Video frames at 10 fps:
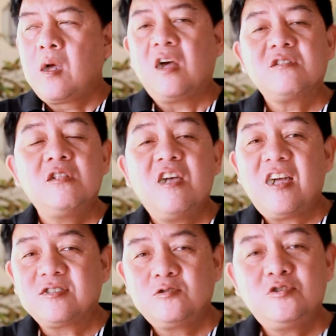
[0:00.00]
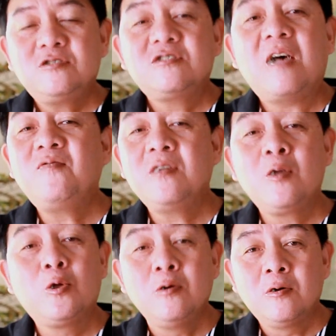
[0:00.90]
At last, we did
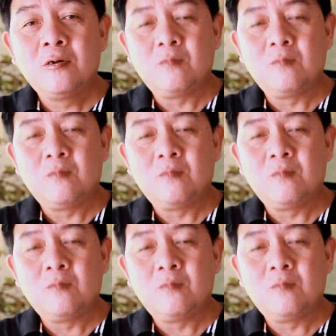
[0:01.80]
something good.